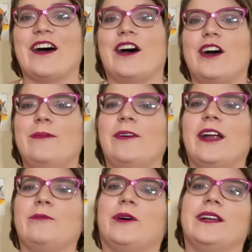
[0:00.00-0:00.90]

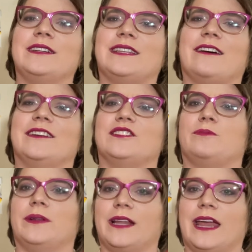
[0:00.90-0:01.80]
Oberon wonders how his
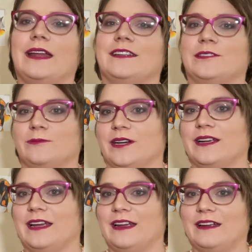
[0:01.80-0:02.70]
plan is
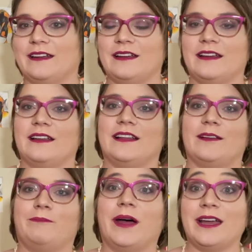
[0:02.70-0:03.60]
working.
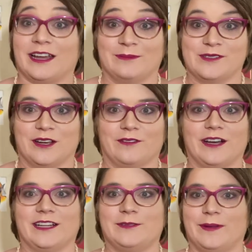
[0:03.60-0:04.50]
Puck comes over and
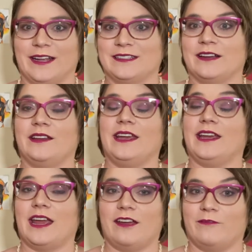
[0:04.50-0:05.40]
explains how he
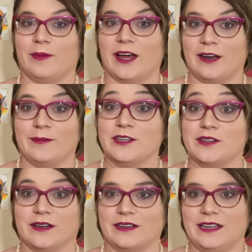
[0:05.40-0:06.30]
gave Bottom a
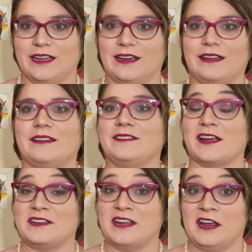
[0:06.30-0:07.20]
donkey head and
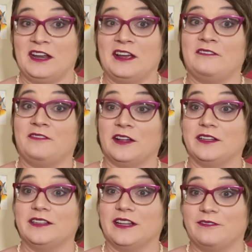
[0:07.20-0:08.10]
Titania fell
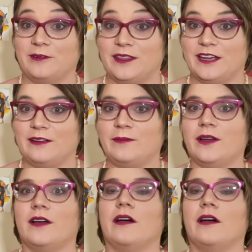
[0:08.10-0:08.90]
in love with him.